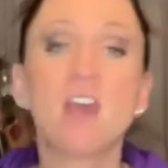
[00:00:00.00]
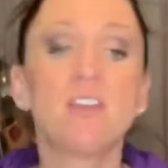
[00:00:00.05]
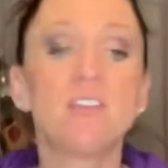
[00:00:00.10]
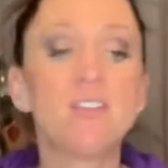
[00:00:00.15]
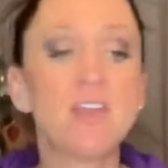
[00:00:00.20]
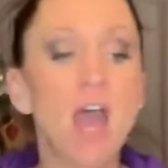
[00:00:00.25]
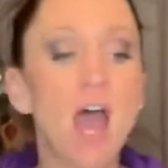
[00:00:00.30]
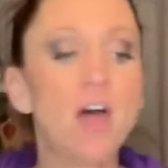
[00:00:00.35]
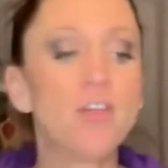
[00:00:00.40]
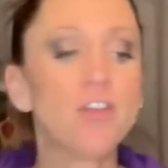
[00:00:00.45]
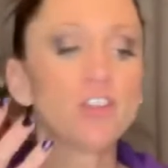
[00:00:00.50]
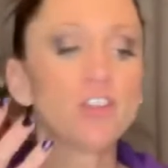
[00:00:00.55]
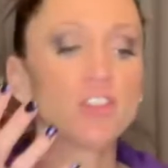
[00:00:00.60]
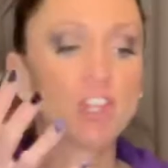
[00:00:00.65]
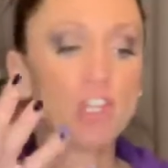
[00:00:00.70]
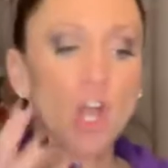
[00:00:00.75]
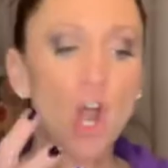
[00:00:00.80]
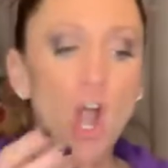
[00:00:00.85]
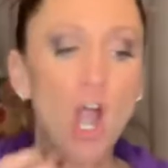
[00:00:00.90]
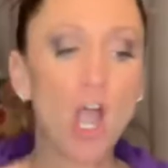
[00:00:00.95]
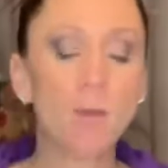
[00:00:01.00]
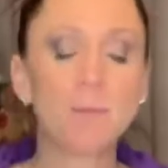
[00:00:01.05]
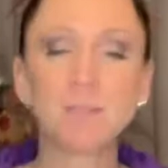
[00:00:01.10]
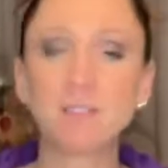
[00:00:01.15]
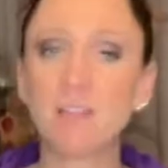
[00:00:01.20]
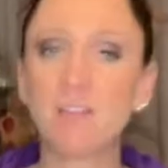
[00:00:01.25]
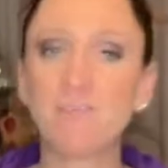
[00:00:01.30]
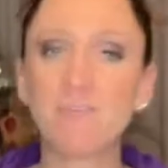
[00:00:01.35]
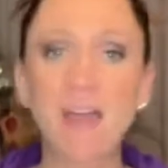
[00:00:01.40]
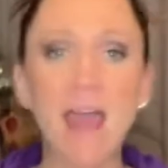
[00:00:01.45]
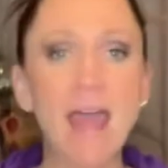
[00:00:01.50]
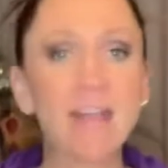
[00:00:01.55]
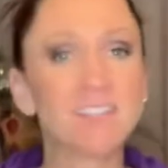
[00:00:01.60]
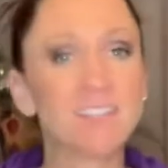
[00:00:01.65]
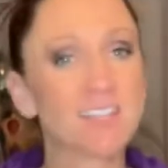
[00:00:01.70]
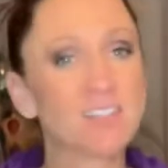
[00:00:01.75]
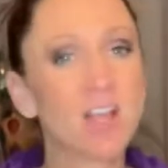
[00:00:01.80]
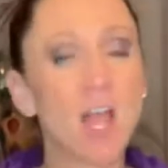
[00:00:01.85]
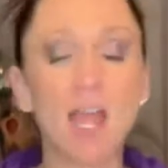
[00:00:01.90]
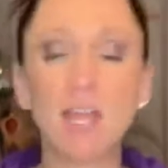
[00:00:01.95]
The carbs, the fats,
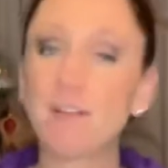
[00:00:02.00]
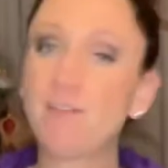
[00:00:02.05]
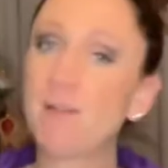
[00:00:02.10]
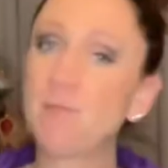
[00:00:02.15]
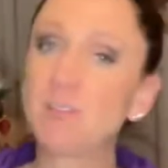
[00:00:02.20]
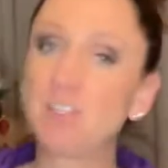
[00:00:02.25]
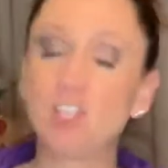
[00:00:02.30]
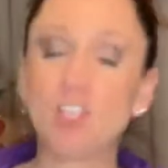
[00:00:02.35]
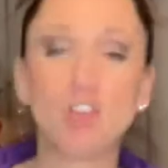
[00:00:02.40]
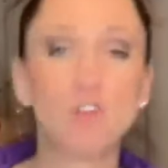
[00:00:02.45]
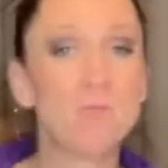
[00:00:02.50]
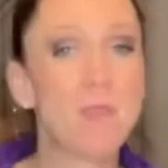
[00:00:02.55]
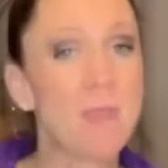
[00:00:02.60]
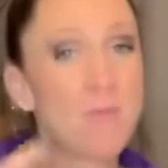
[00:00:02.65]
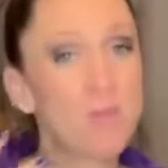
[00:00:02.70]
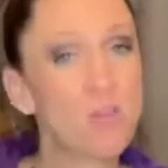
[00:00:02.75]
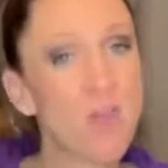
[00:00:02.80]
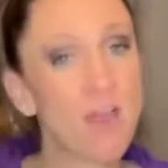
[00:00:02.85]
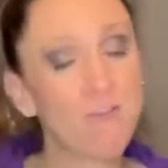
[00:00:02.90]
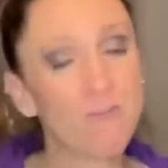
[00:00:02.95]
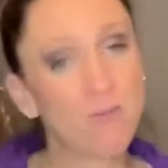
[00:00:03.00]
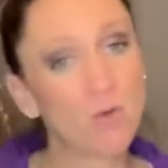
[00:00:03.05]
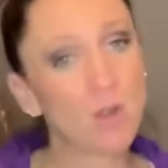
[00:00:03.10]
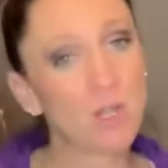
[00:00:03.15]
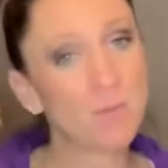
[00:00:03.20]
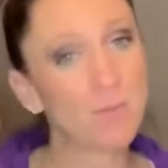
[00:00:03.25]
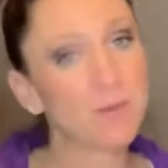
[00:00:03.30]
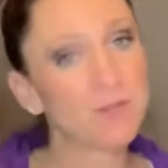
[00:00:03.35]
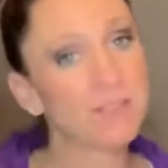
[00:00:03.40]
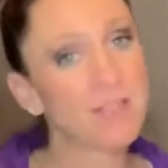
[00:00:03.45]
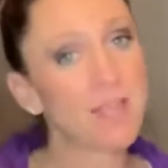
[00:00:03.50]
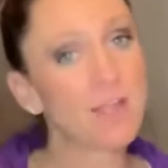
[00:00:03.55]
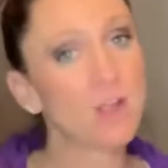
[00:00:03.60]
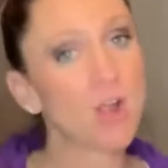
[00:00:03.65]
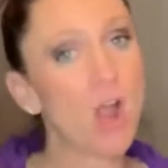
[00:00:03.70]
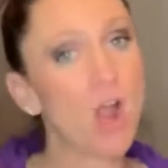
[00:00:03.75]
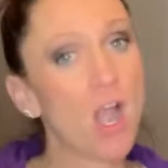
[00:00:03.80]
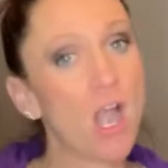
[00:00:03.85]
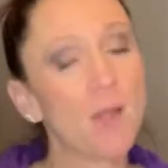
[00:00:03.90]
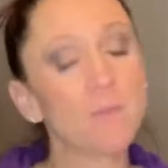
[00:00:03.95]
it's kind of up to you. Maybe you have 40%
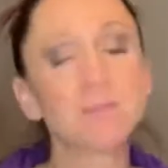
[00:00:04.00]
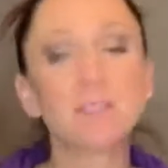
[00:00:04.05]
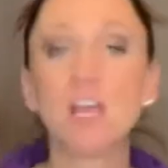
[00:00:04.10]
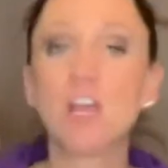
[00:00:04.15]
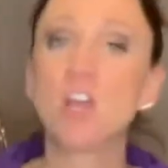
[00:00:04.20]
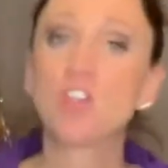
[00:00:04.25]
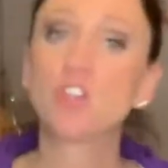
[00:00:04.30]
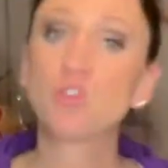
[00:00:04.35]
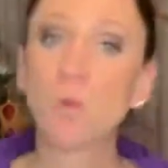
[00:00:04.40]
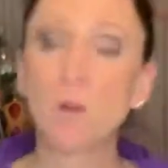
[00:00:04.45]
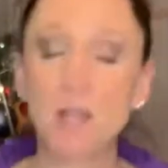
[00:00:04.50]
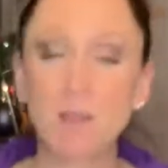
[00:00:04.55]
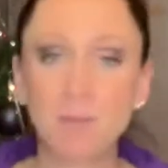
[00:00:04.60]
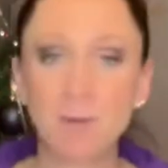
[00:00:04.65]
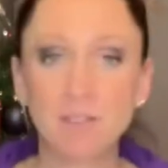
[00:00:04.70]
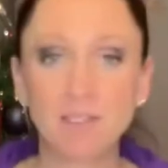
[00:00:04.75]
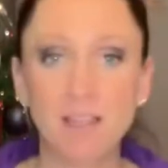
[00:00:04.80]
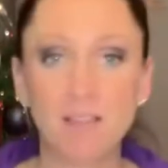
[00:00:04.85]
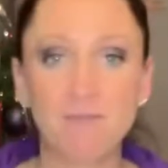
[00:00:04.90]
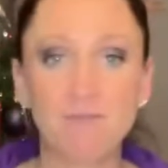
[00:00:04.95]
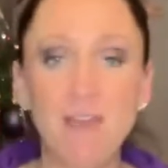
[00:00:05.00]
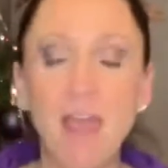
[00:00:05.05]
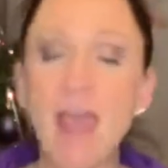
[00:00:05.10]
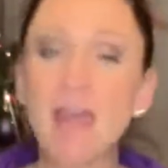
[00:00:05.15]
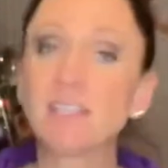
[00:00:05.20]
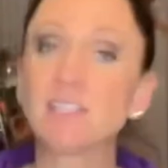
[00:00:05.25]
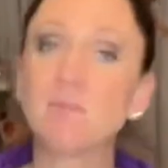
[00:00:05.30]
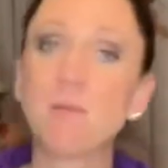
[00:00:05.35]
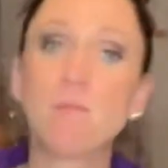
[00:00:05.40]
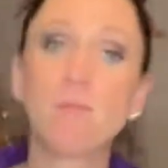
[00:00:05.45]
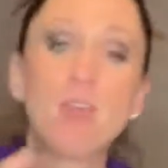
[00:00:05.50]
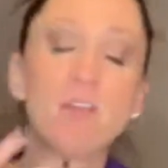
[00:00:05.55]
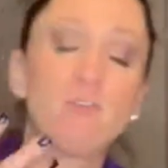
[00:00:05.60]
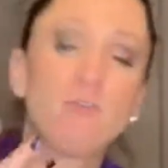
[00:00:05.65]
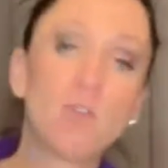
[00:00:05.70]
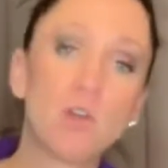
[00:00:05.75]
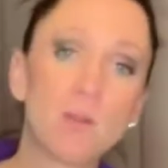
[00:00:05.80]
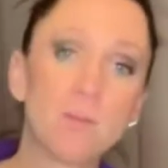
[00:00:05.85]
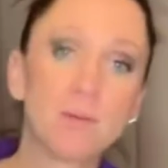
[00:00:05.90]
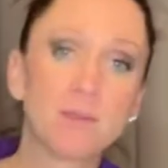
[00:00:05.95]
carbs, 20% fats, maybe you have
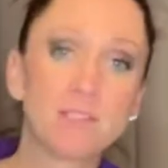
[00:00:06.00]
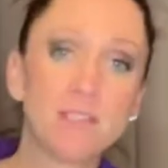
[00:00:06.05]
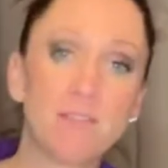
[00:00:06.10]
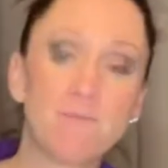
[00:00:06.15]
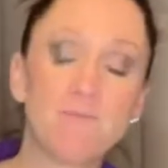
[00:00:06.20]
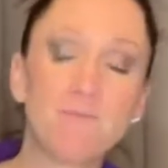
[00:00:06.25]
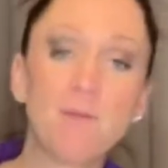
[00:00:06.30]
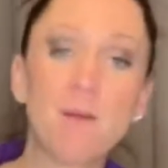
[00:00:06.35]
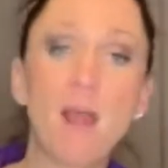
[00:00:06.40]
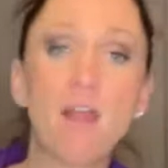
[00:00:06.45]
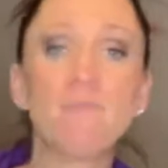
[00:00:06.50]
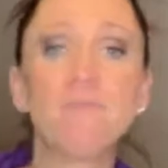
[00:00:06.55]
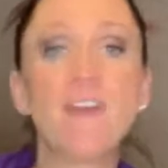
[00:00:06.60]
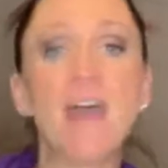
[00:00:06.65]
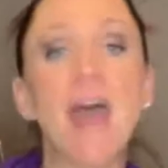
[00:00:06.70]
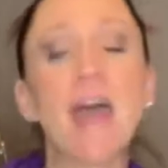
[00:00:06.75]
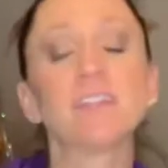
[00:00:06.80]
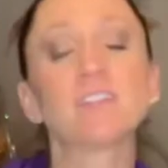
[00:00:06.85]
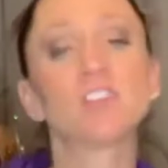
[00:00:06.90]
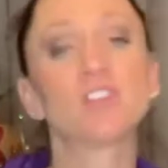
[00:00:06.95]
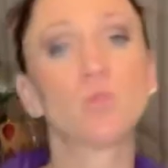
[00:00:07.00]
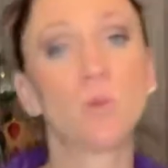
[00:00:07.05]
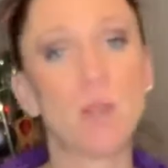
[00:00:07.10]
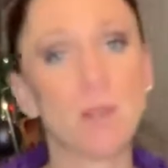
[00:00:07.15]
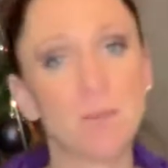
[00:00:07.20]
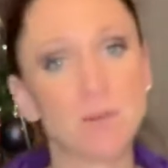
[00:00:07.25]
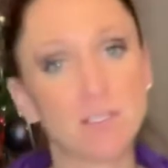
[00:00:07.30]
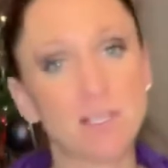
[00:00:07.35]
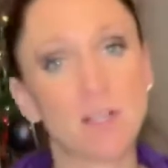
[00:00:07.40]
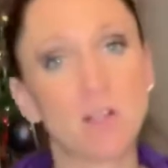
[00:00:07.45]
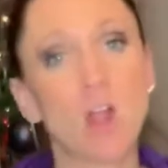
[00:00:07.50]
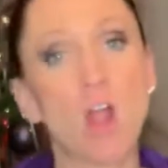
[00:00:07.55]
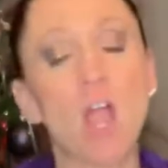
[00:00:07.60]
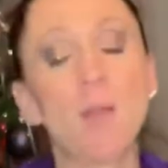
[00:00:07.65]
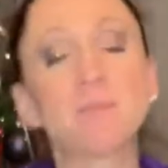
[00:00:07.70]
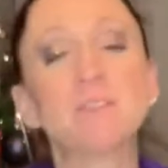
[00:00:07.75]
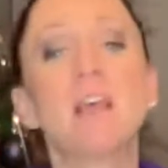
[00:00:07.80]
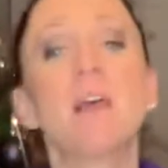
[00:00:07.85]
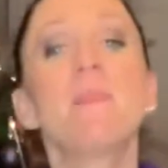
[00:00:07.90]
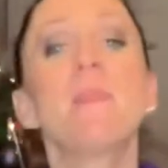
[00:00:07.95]
40% fats, 20%
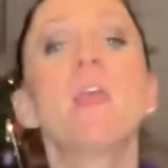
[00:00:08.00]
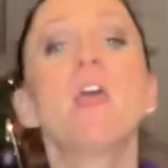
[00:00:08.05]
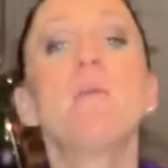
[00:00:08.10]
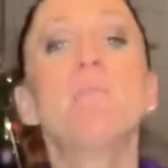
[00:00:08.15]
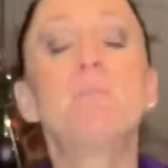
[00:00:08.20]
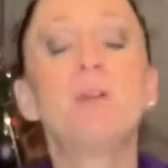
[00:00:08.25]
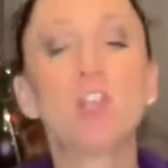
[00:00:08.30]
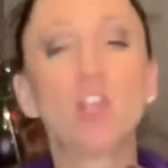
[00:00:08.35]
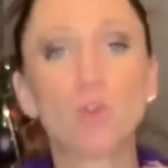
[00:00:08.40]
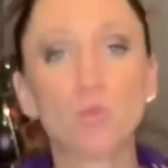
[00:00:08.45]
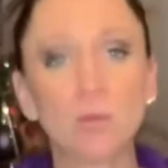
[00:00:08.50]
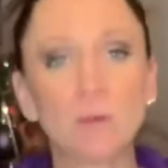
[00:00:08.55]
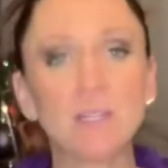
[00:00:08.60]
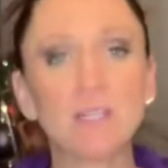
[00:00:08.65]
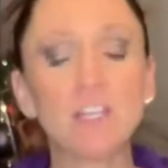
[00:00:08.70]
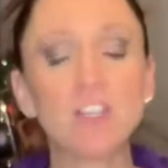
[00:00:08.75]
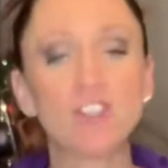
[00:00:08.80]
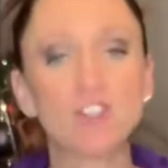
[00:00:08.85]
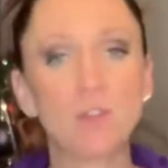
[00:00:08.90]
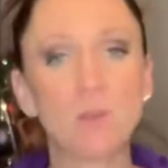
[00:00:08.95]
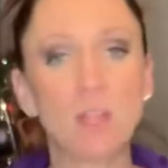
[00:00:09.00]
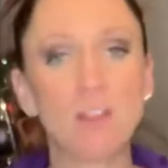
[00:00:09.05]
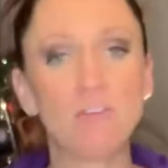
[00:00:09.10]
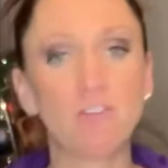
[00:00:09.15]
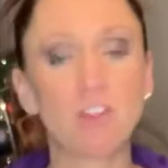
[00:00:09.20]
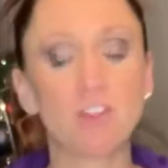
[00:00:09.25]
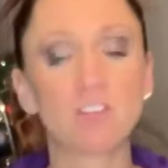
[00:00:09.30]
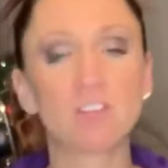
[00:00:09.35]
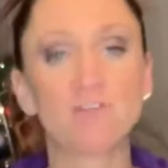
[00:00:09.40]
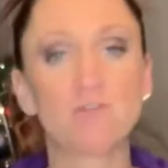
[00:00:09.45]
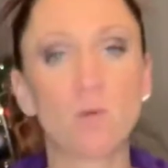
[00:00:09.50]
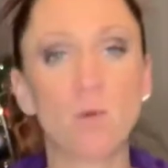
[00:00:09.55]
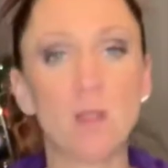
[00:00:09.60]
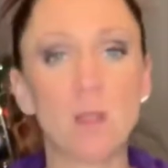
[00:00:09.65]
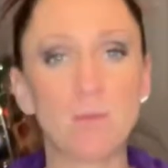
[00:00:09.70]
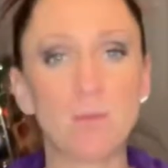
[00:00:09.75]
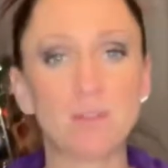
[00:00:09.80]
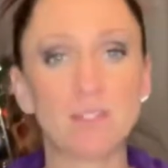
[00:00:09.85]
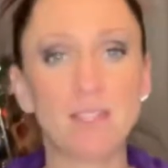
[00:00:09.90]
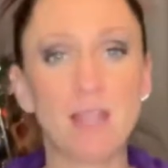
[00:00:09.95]
carbs, but you're really shooting for those
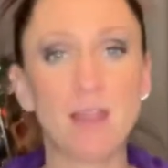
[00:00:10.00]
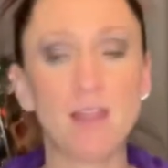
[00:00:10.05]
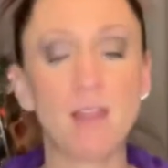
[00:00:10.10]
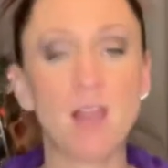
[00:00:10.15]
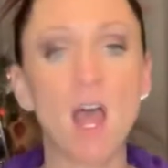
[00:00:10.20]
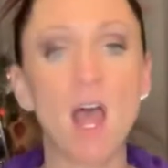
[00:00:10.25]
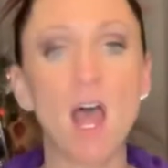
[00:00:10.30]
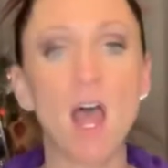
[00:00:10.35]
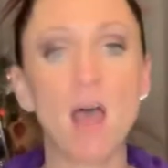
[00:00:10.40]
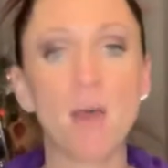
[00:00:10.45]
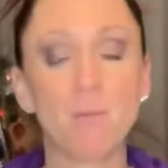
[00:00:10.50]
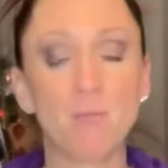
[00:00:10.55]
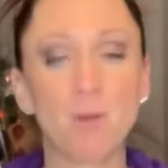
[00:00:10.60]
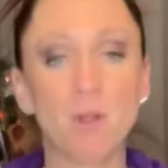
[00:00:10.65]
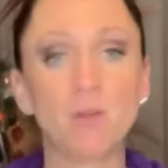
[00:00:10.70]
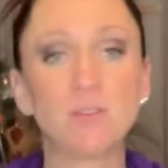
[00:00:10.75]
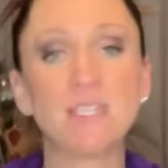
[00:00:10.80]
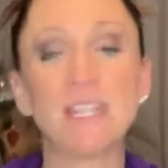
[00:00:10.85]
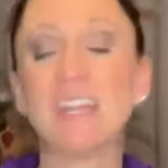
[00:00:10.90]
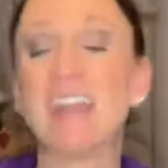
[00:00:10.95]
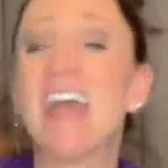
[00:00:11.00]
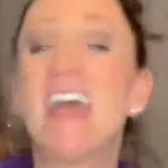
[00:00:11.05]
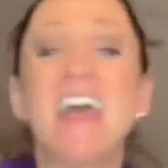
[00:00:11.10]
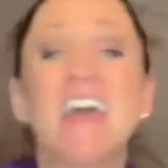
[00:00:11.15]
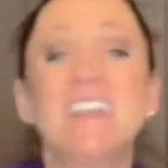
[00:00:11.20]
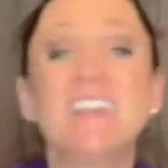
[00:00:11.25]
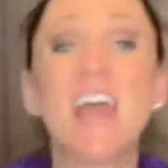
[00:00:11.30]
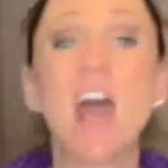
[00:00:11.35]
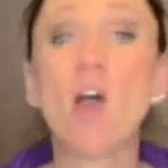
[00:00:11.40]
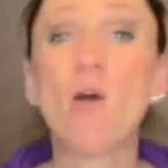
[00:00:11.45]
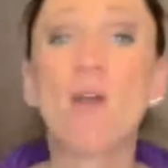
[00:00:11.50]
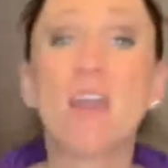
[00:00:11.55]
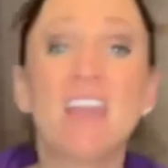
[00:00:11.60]
40% protein. Now,